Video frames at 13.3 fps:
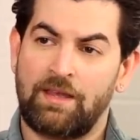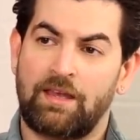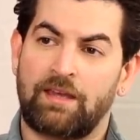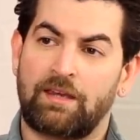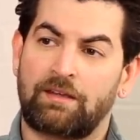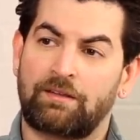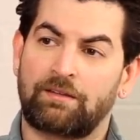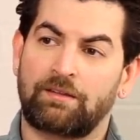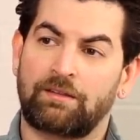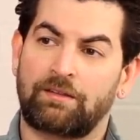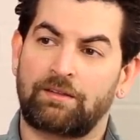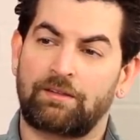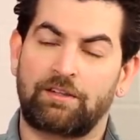And
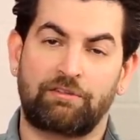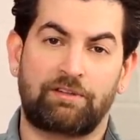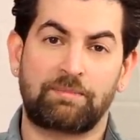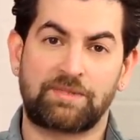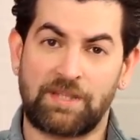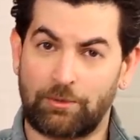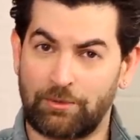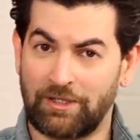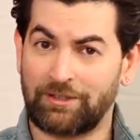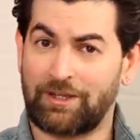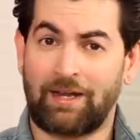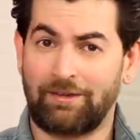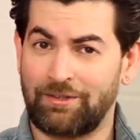uh, if I'm sounding
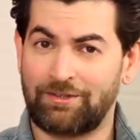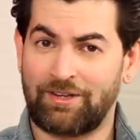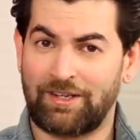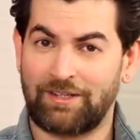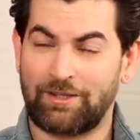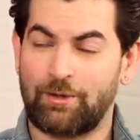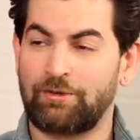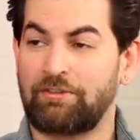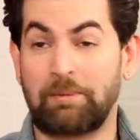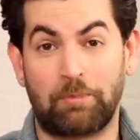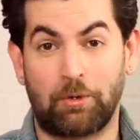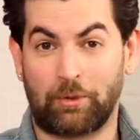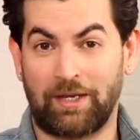tired right now, if
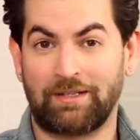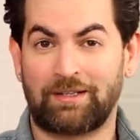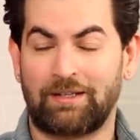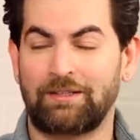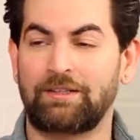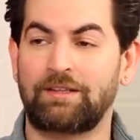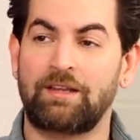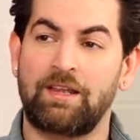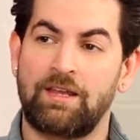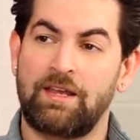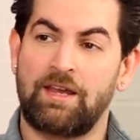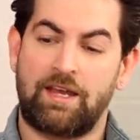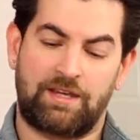I'm looking tired,
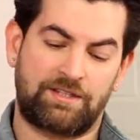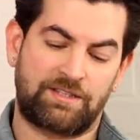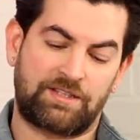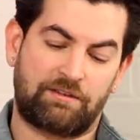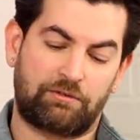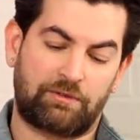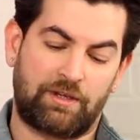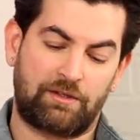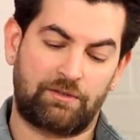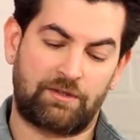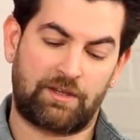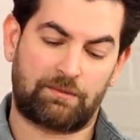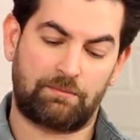I just have to tell you
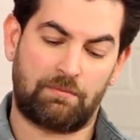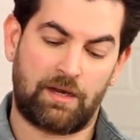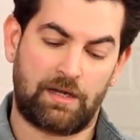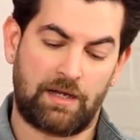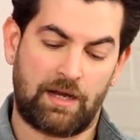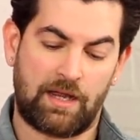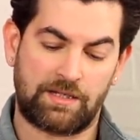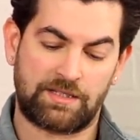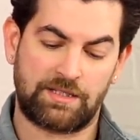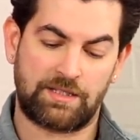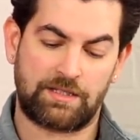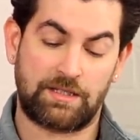that my last